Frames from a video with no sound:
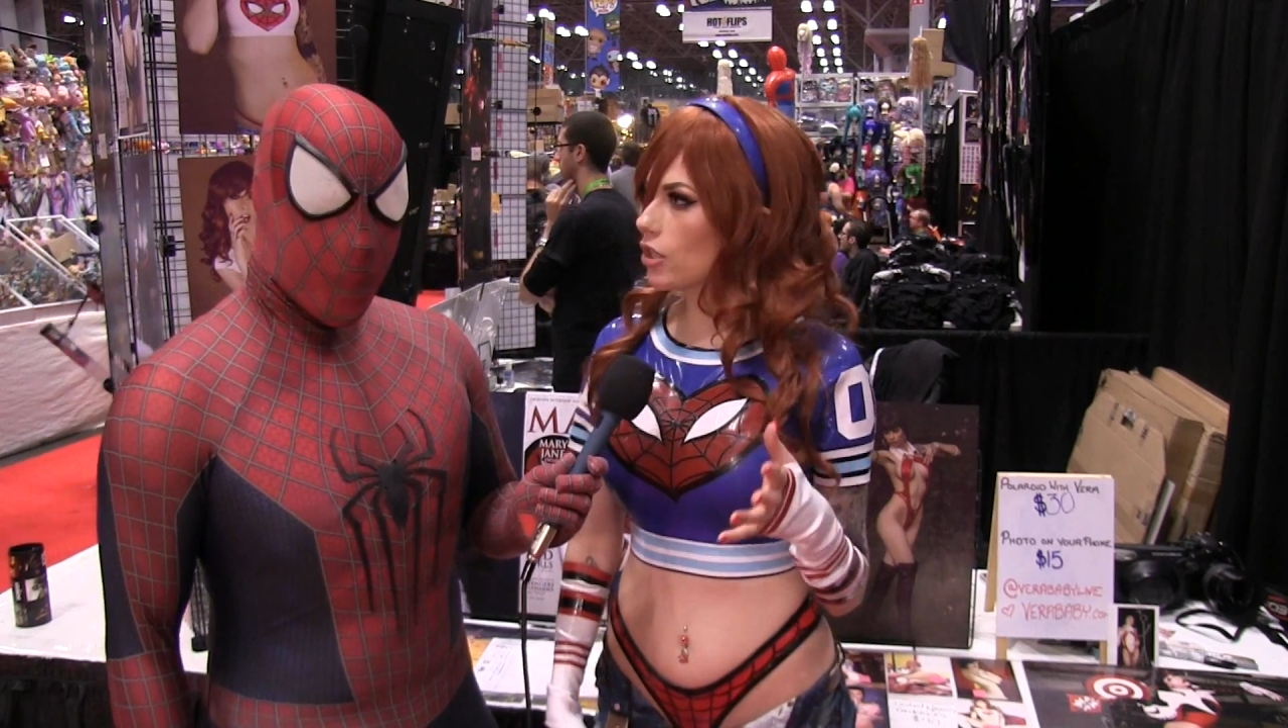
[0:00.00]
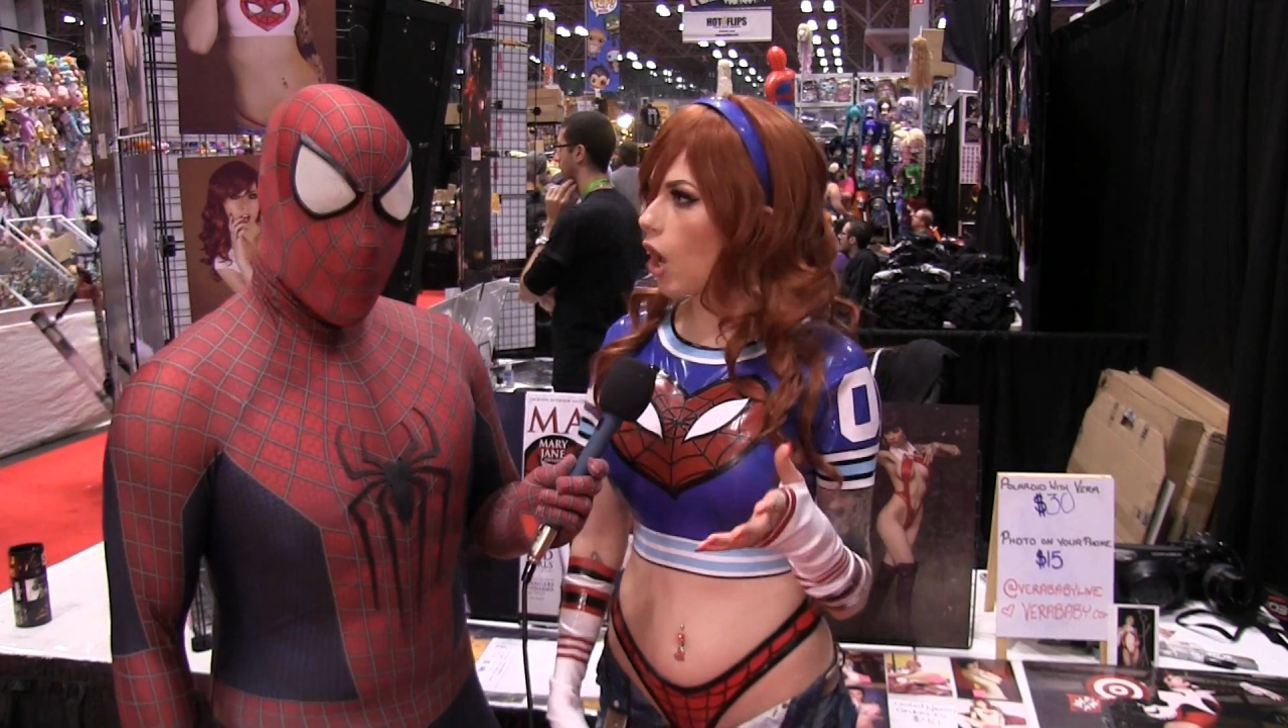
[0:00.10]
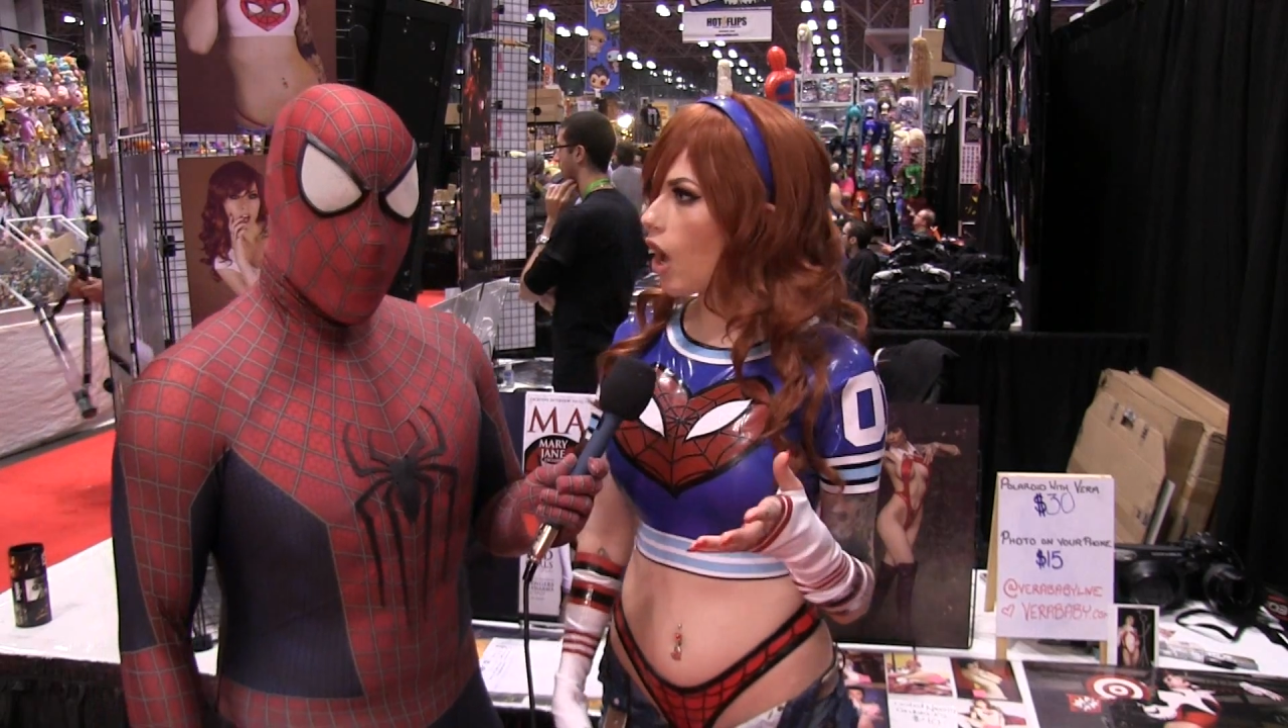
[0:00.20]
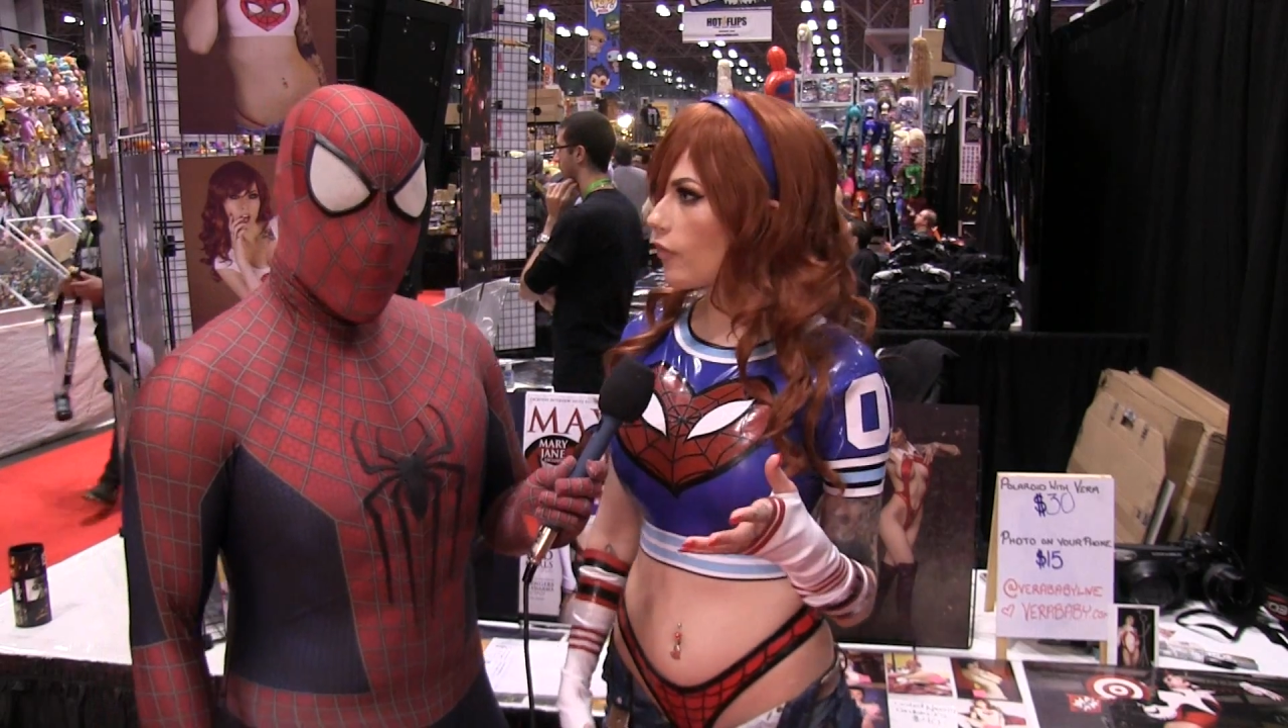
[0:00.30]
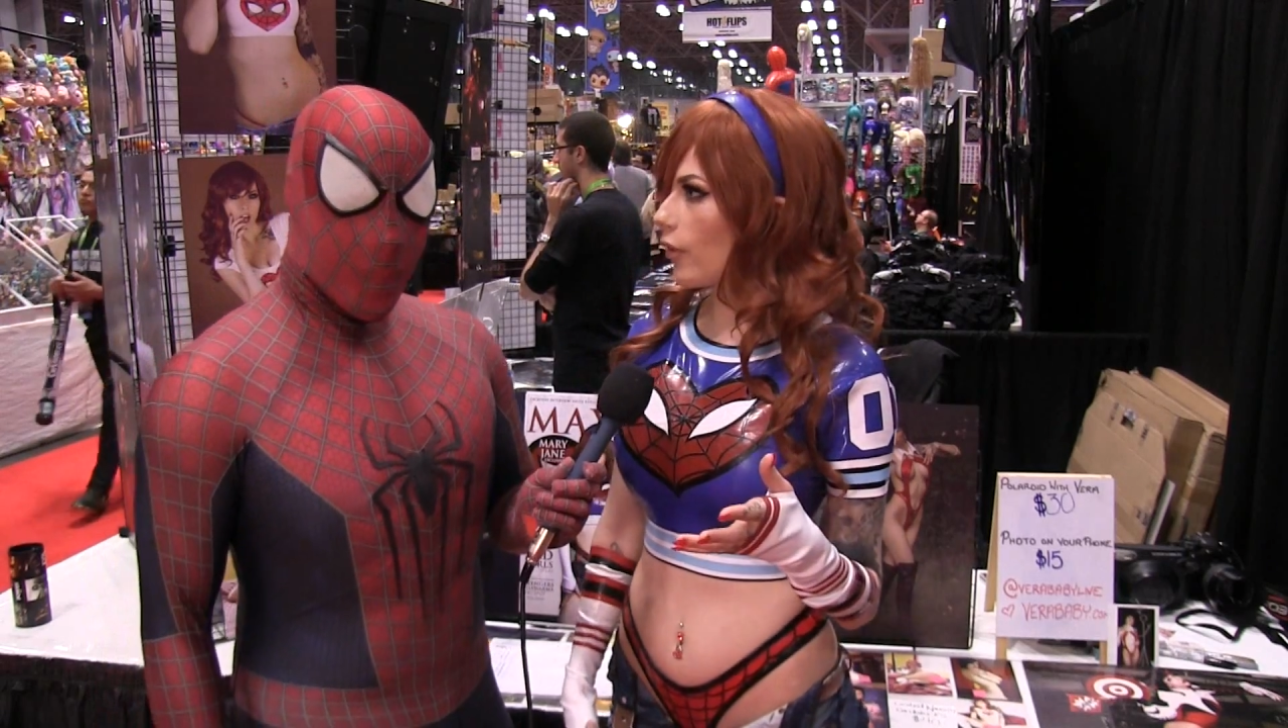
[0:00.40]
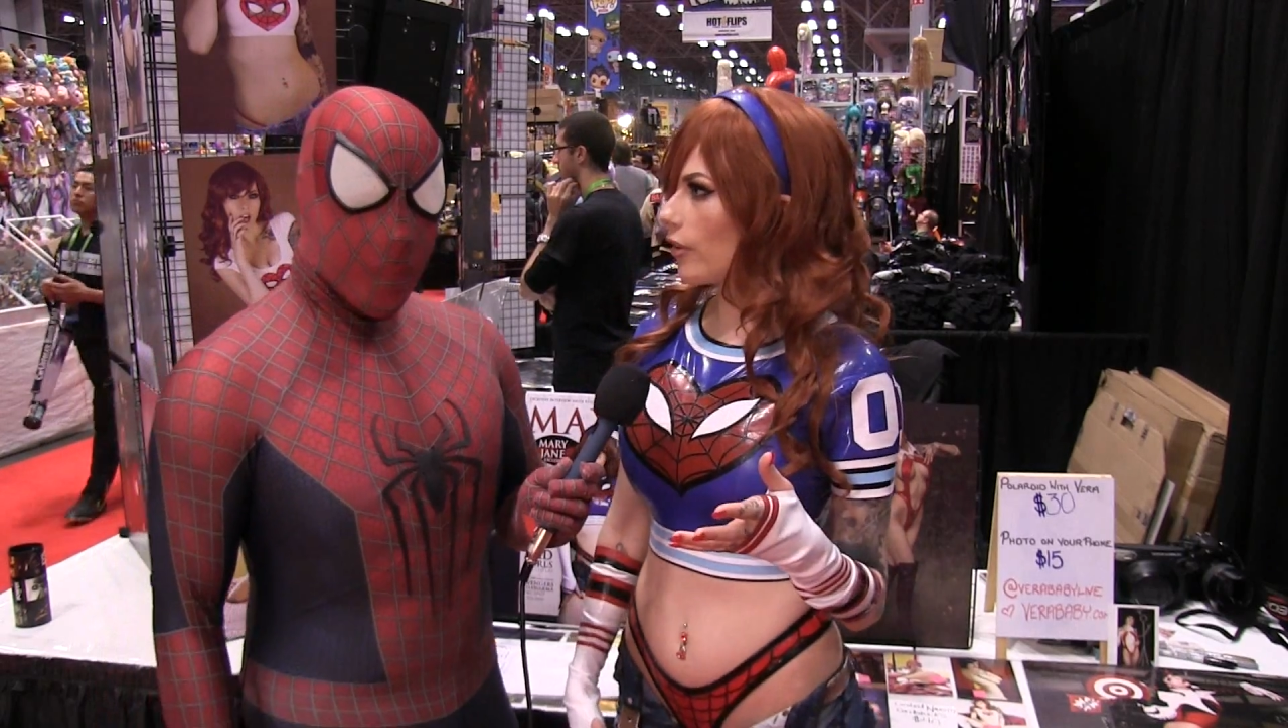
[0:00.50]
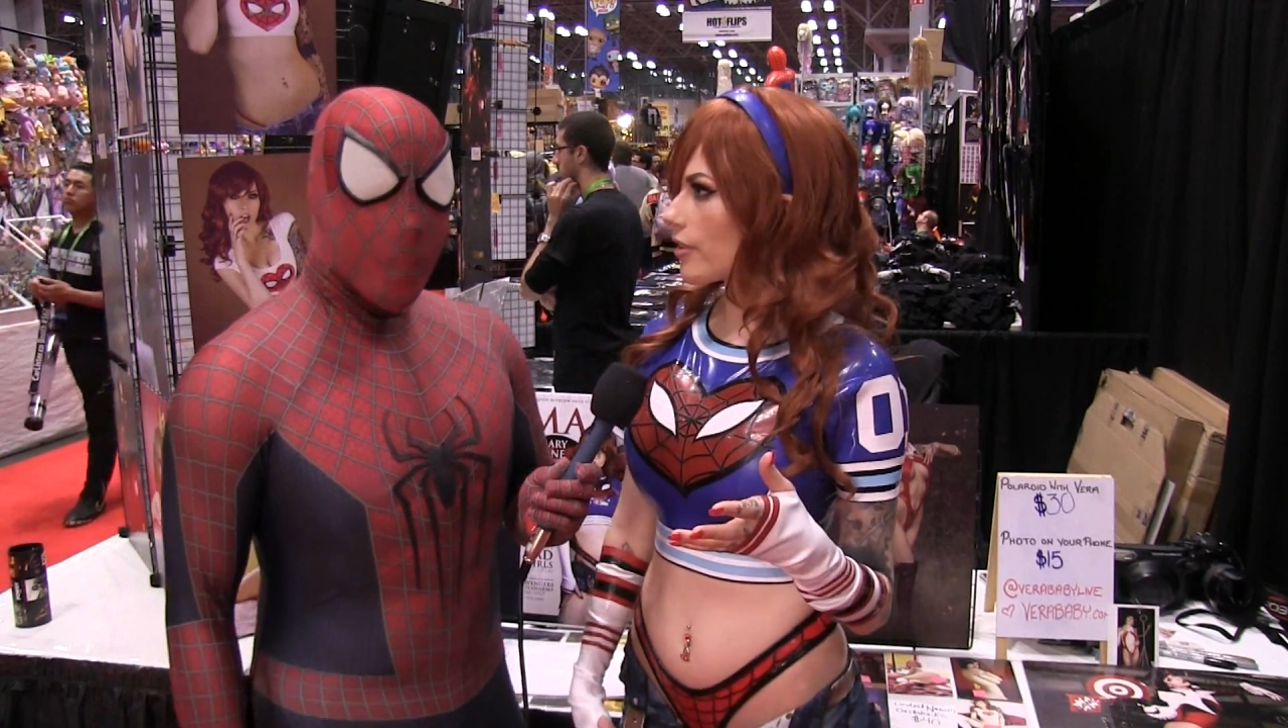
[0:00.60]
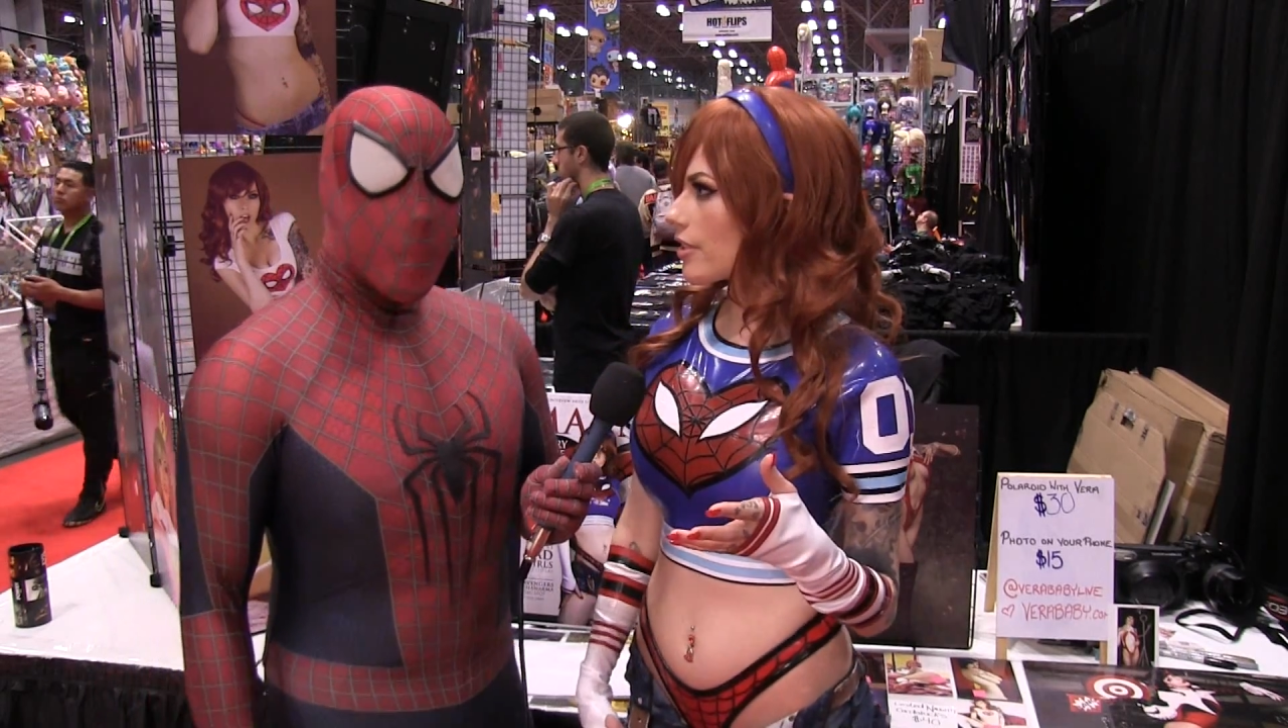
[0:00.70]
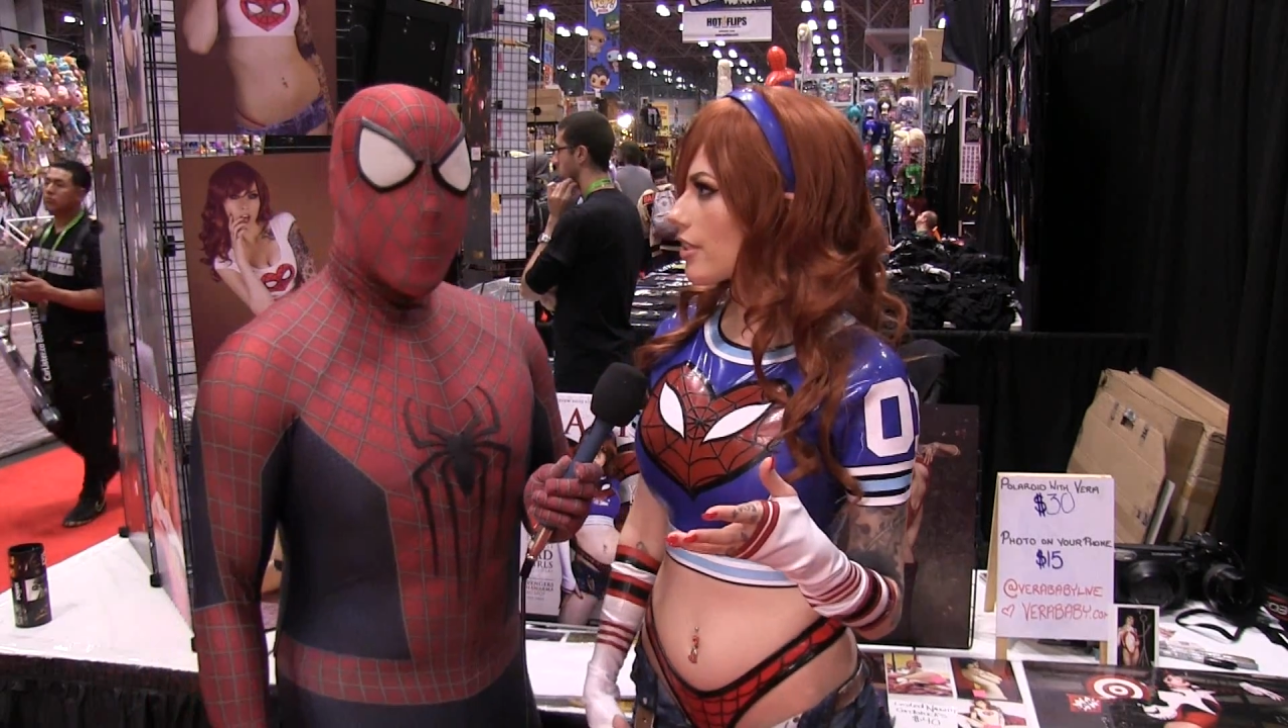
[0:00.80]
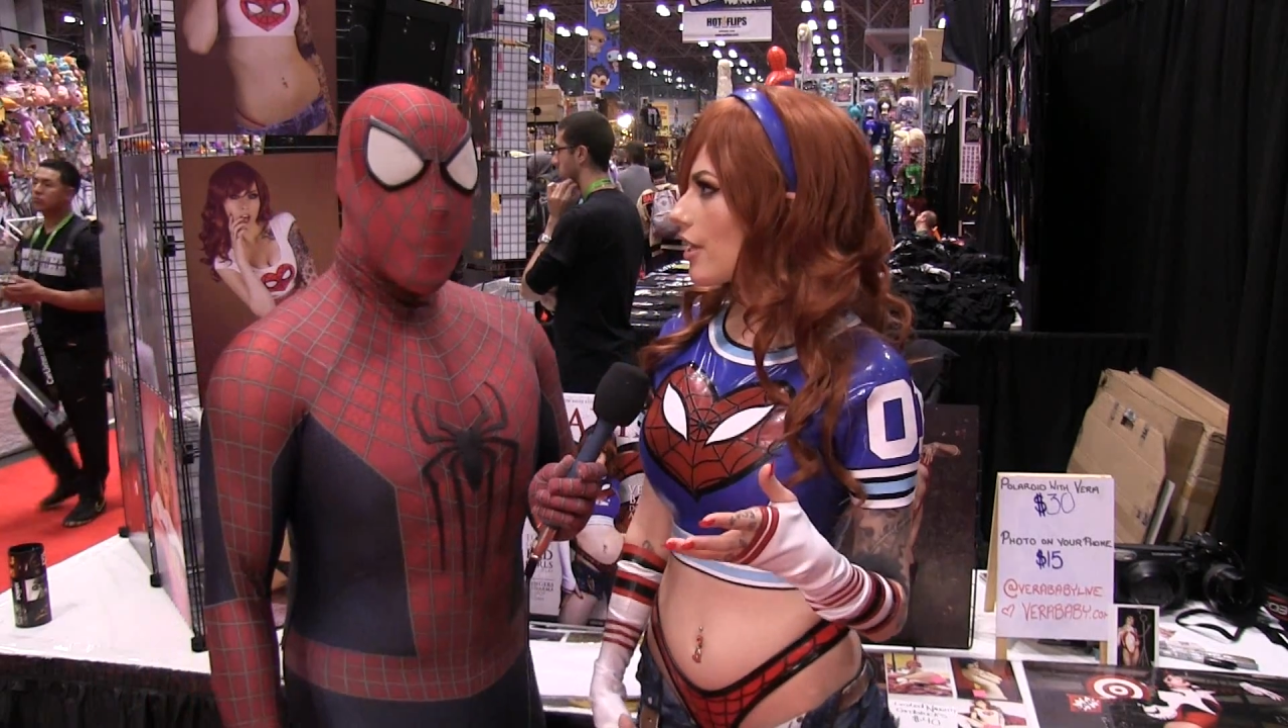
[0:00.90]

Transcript: novels.